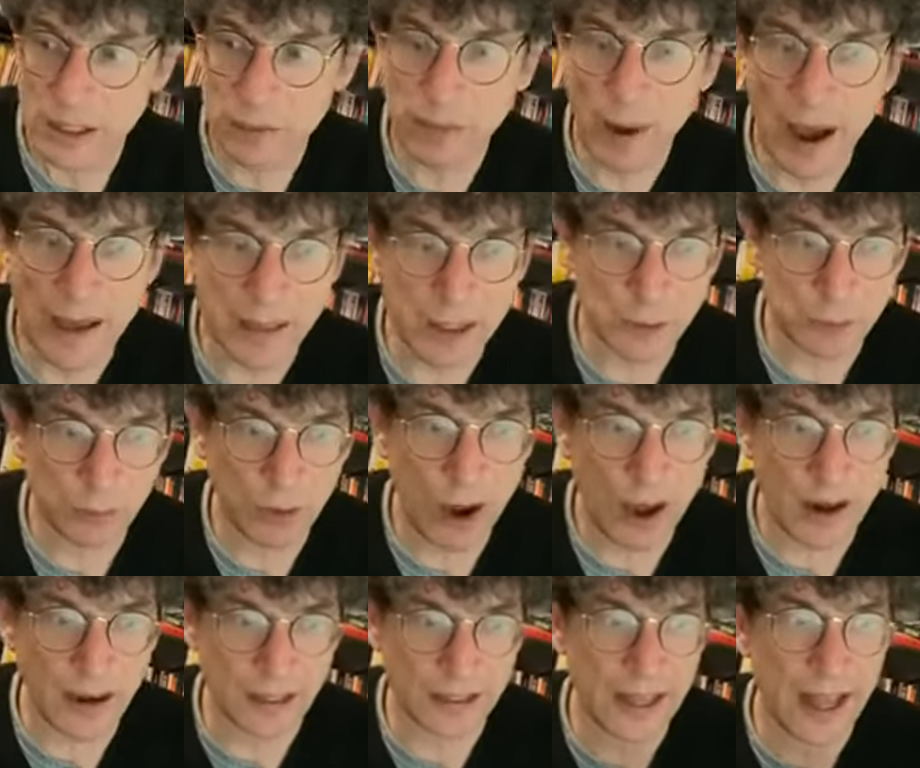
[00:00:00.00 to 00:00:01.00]
to buy this
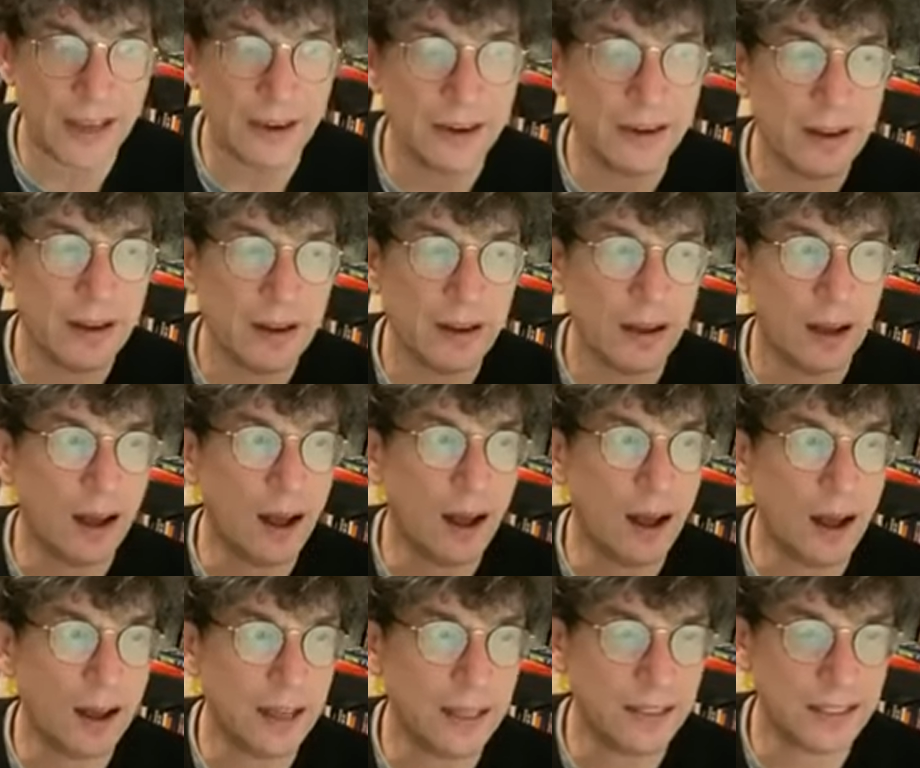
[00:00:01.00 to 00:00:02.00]
product that
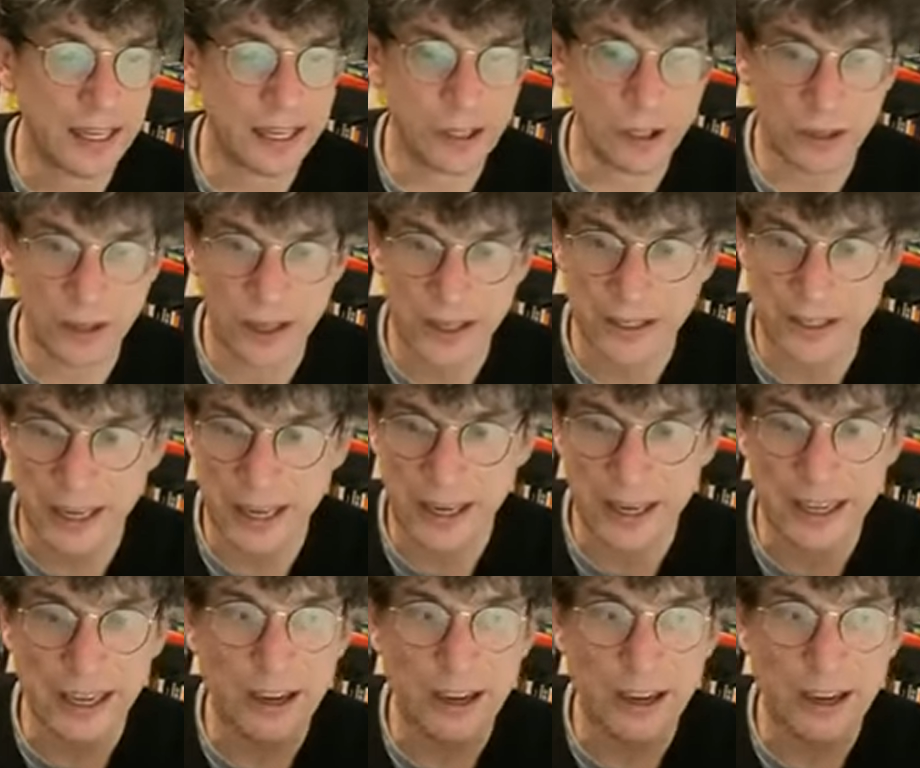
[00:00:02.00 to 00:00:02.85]
uh, it's a it's a